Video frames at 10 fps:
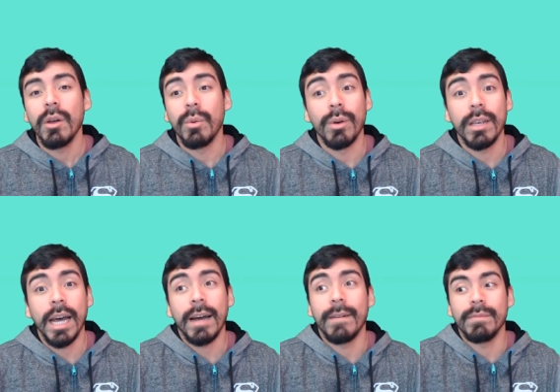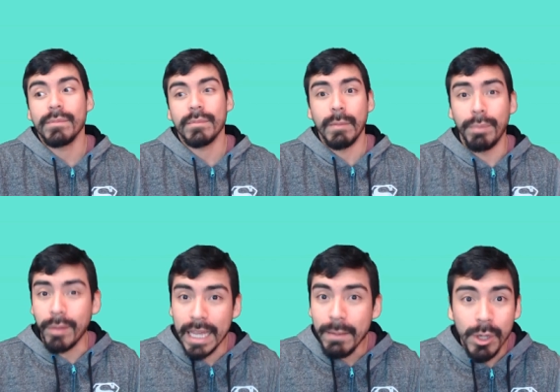would not
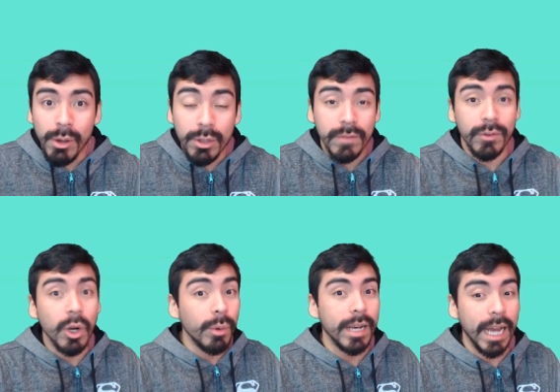blame Houston for going